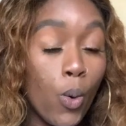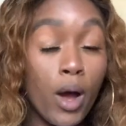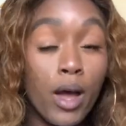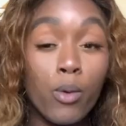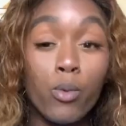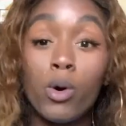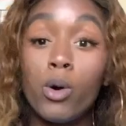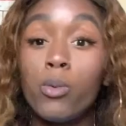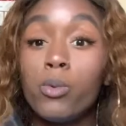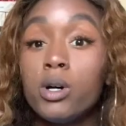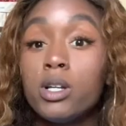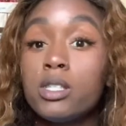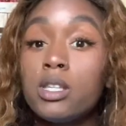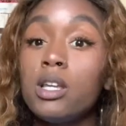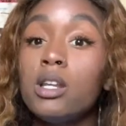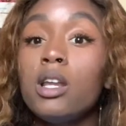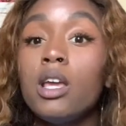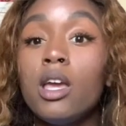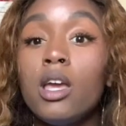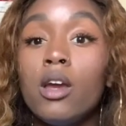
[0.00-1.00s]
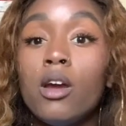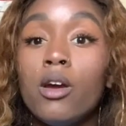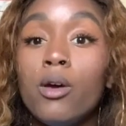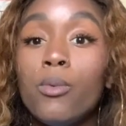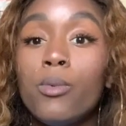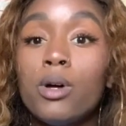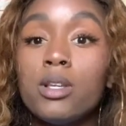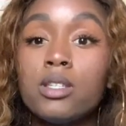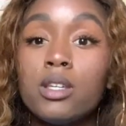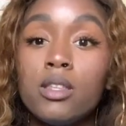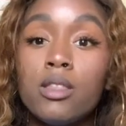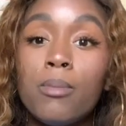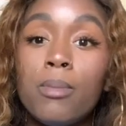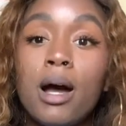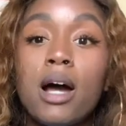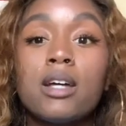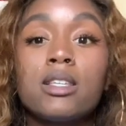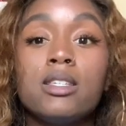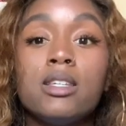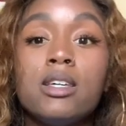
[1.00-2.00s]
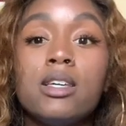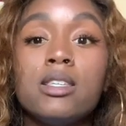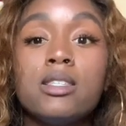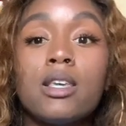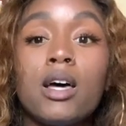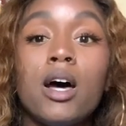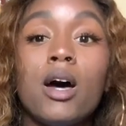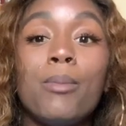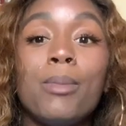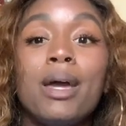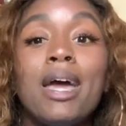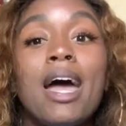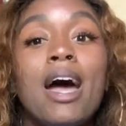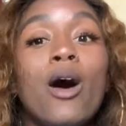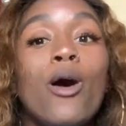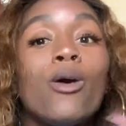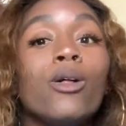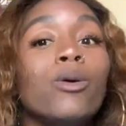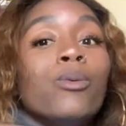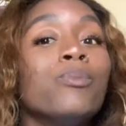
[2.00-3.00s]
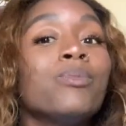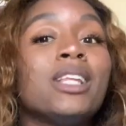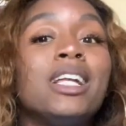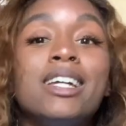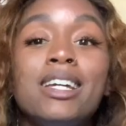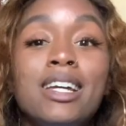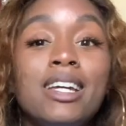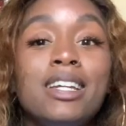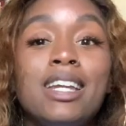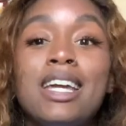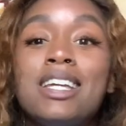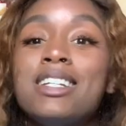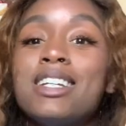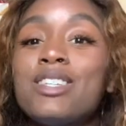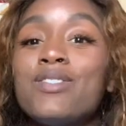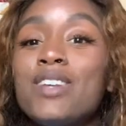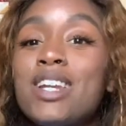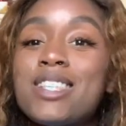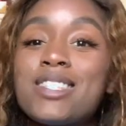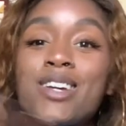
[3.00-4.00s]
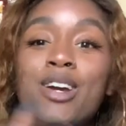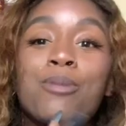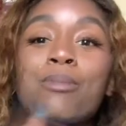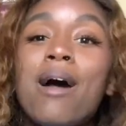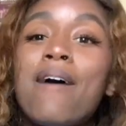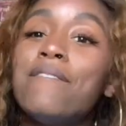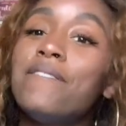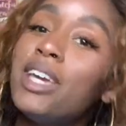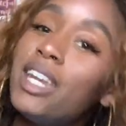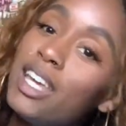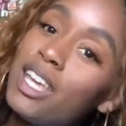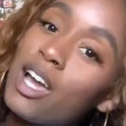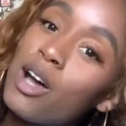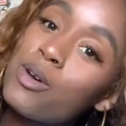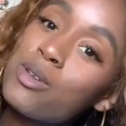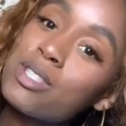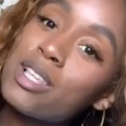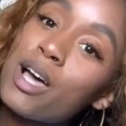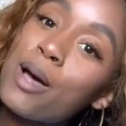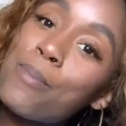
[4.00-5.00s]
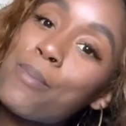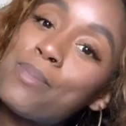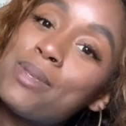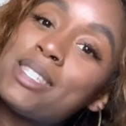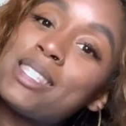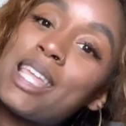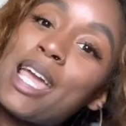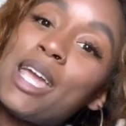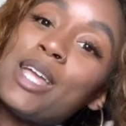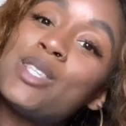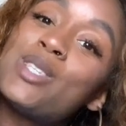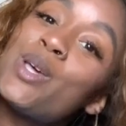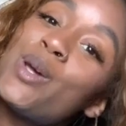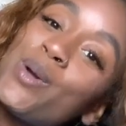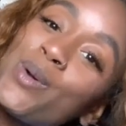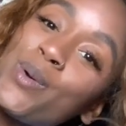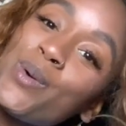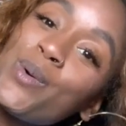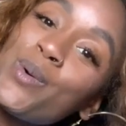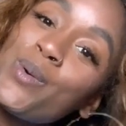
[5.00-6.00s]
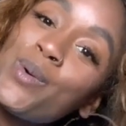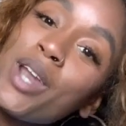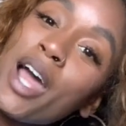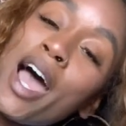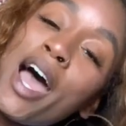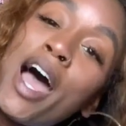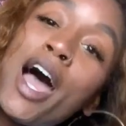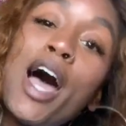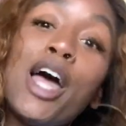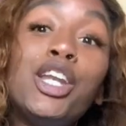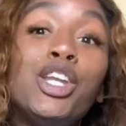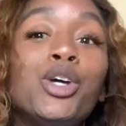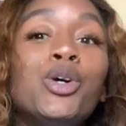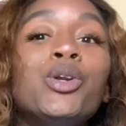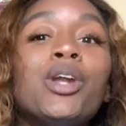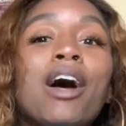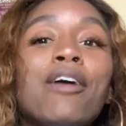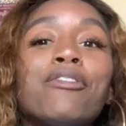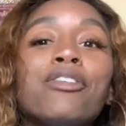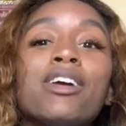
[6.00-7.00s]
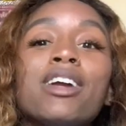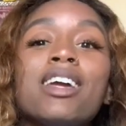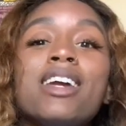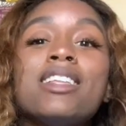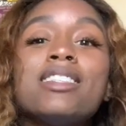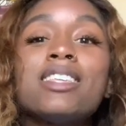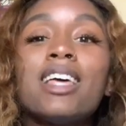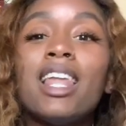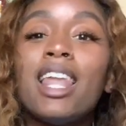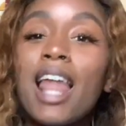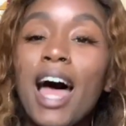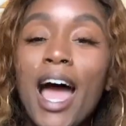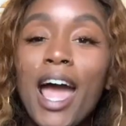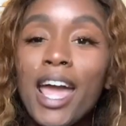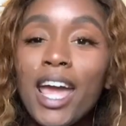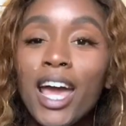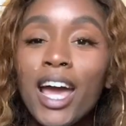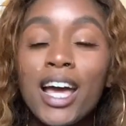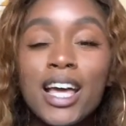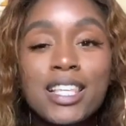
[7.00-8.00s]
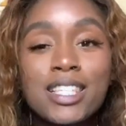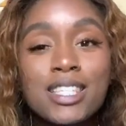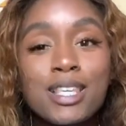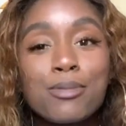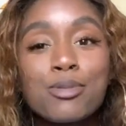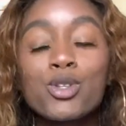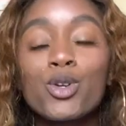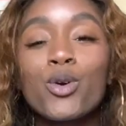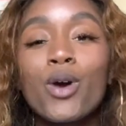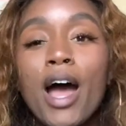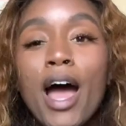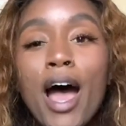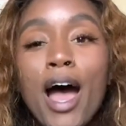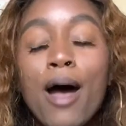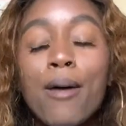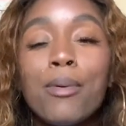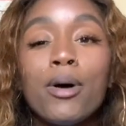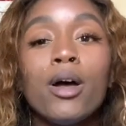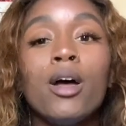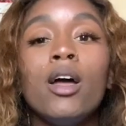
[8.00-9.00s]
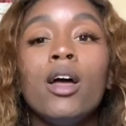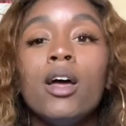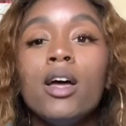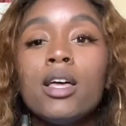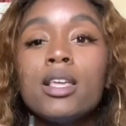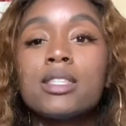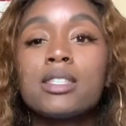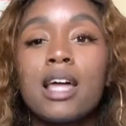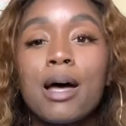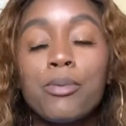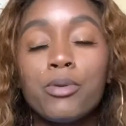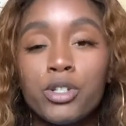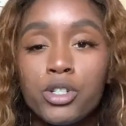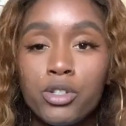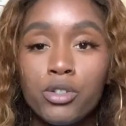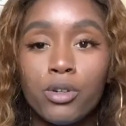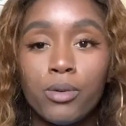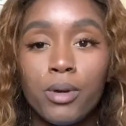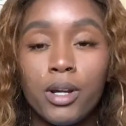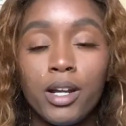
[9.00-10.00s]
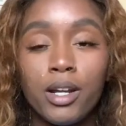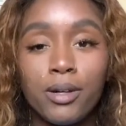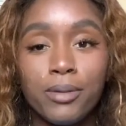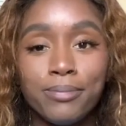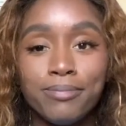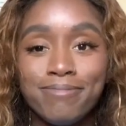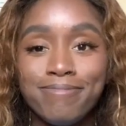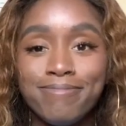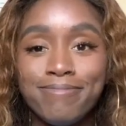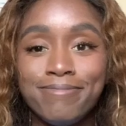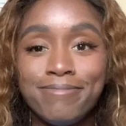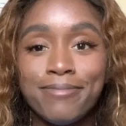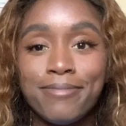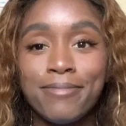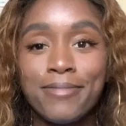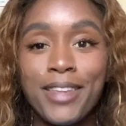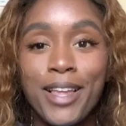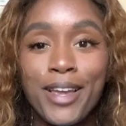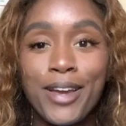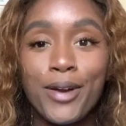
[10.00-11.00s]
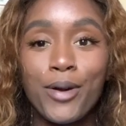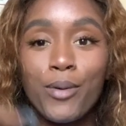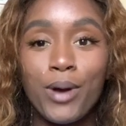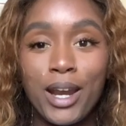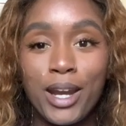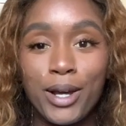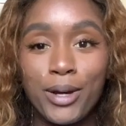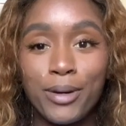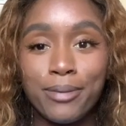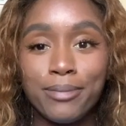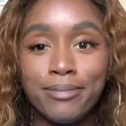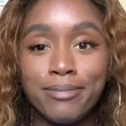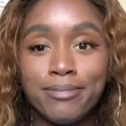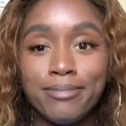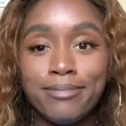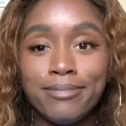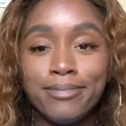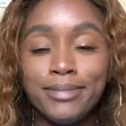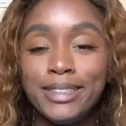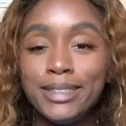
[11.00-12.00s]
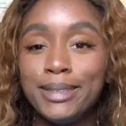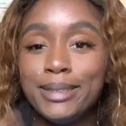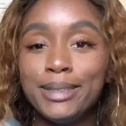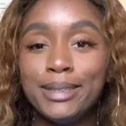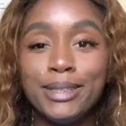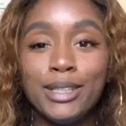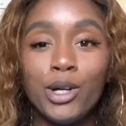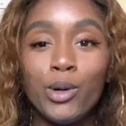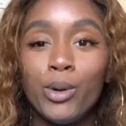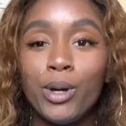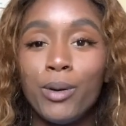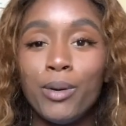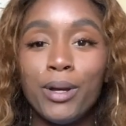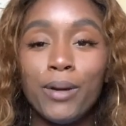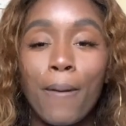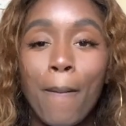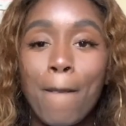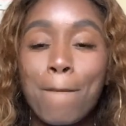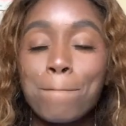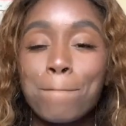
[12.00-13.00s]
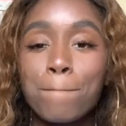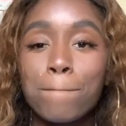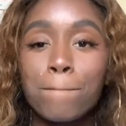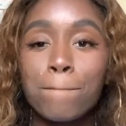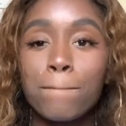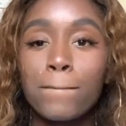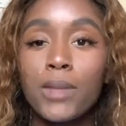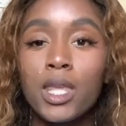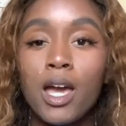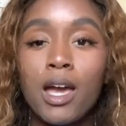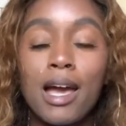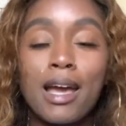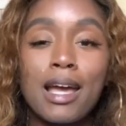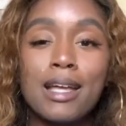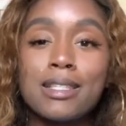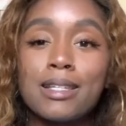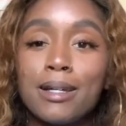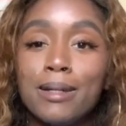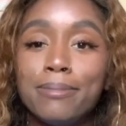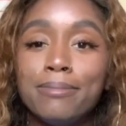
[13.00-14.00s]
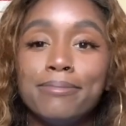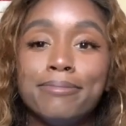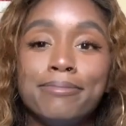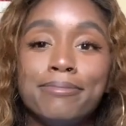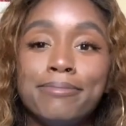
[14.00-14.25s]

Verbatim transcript: what what what's in here, what's in the boxes, um, and how they just gonna turn my videos up, stay tuned. Do not forget to like, subscribe. Stop what you're doing right now. Right now. Don't worry. I got time.